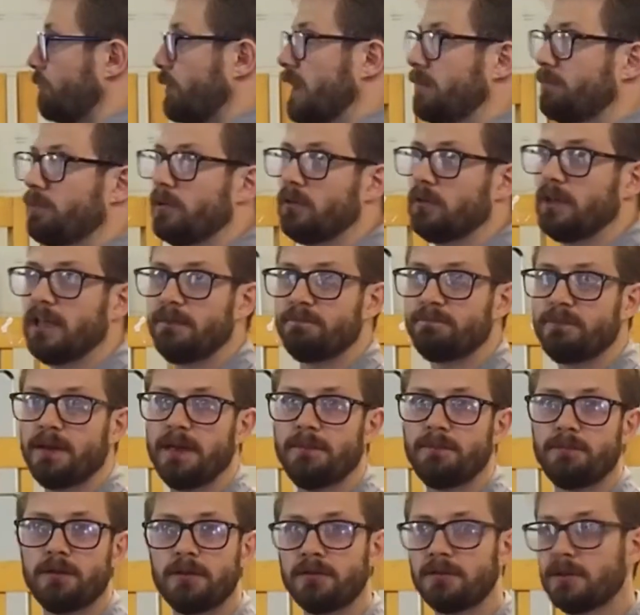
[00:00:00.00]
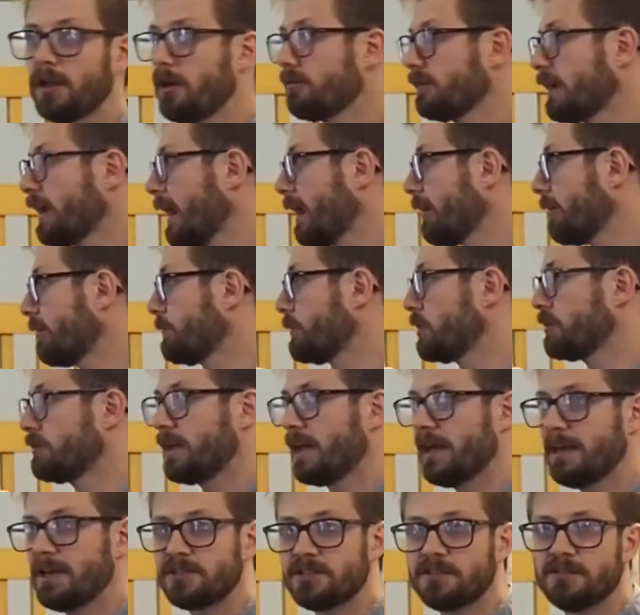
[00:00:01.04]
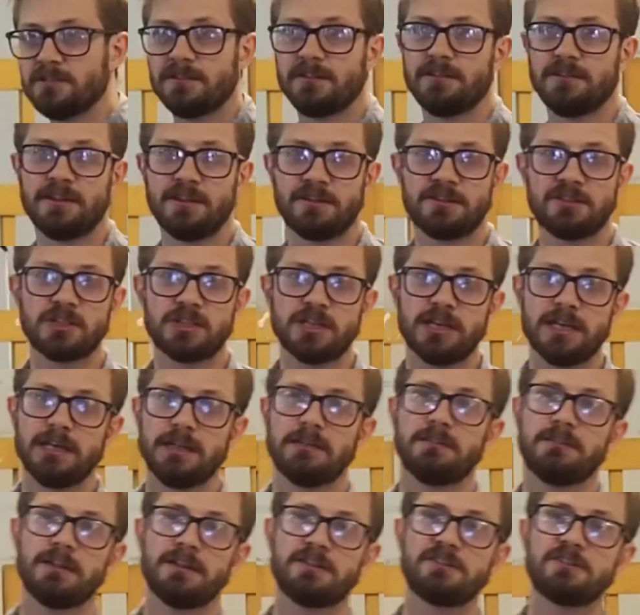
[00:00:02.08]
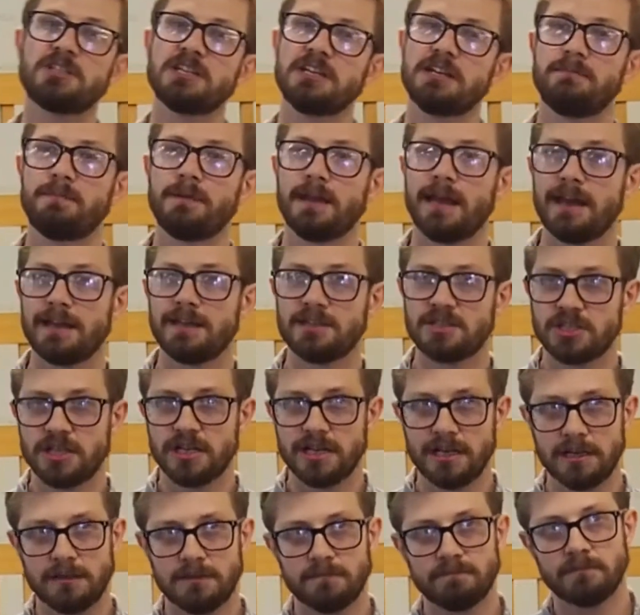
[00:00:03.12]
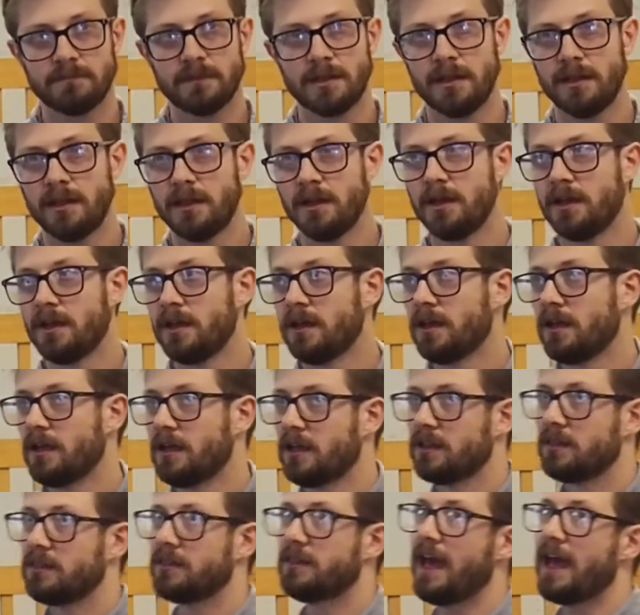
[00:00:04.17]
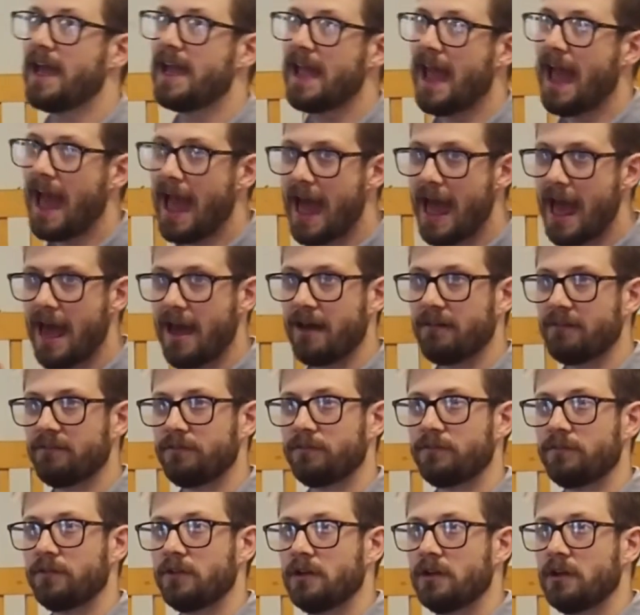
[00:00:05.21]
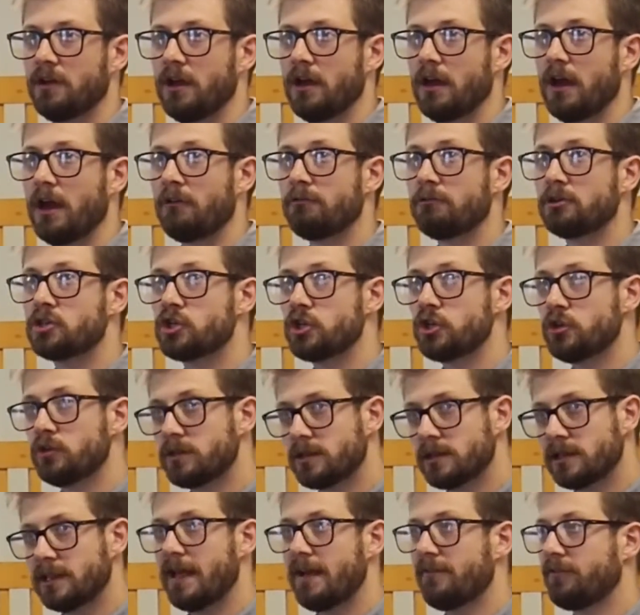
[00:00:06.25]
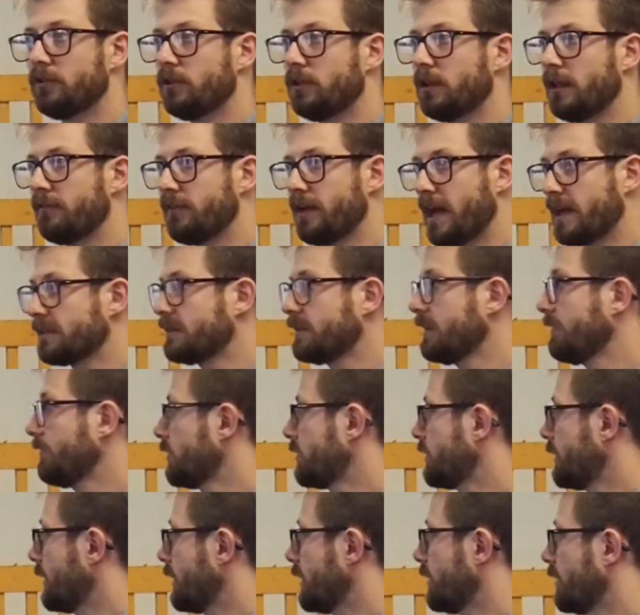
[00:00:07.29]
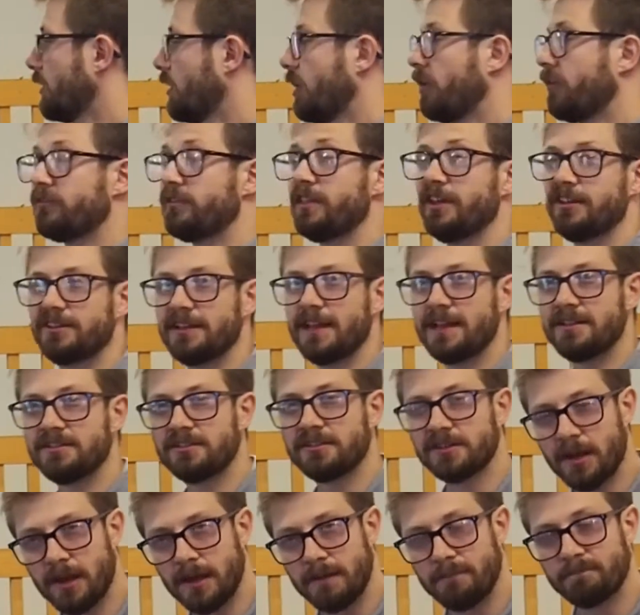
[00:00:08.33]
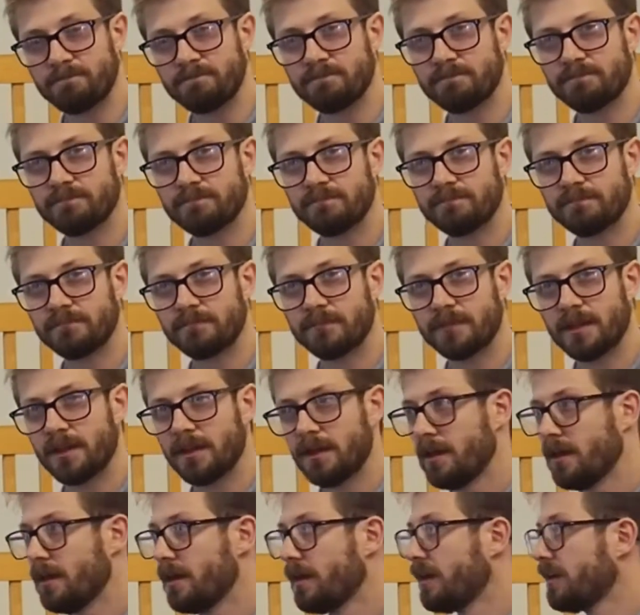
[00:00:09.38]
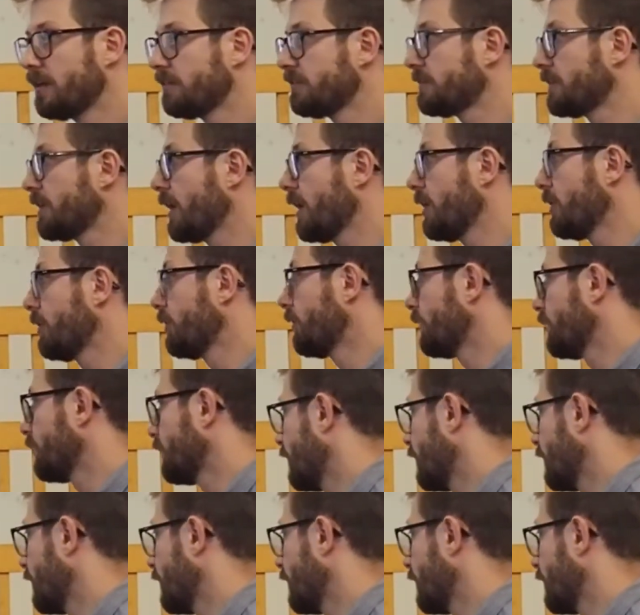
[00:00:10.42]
people who don't carry mutations in this gene, this GBA gene, they have a reduced level of activity of this enzyme. So